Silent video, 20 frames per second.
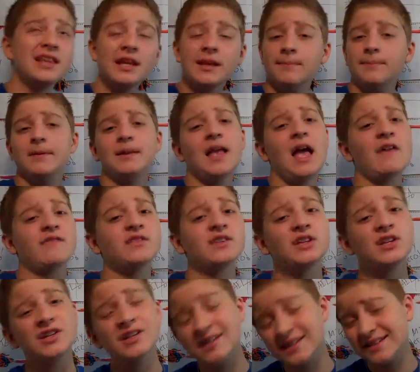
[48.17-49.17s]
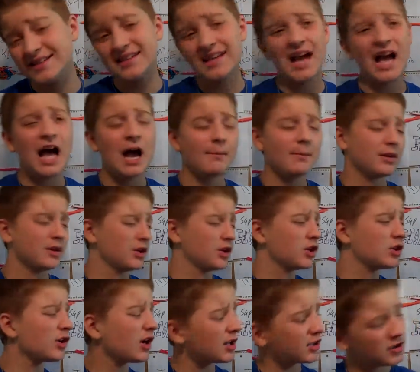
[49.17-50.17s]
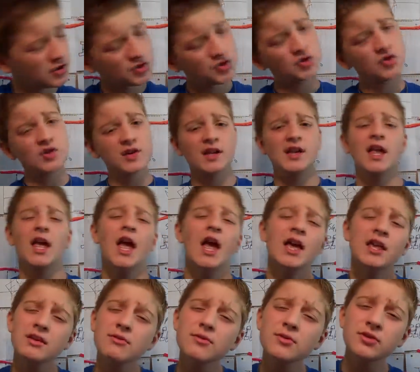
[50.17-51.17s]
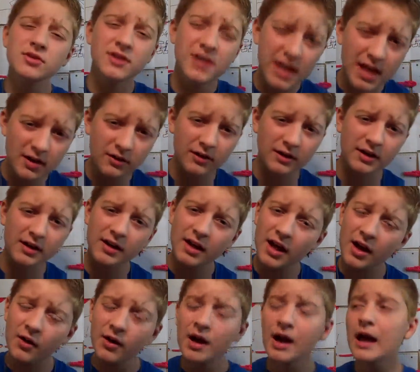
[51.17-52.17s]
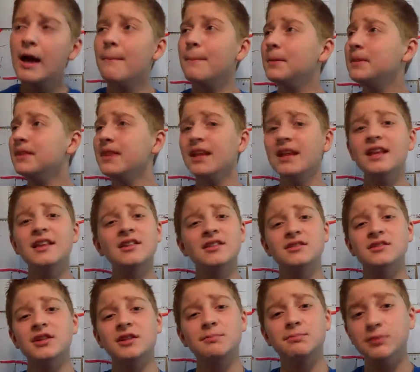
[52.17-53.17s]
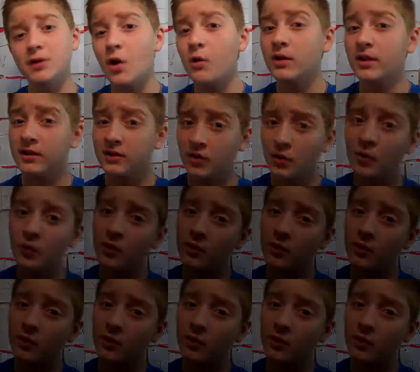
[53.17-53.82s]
sleeping, having a good time, about to cross the street. She was chilling, you know? But then he just starts blowing his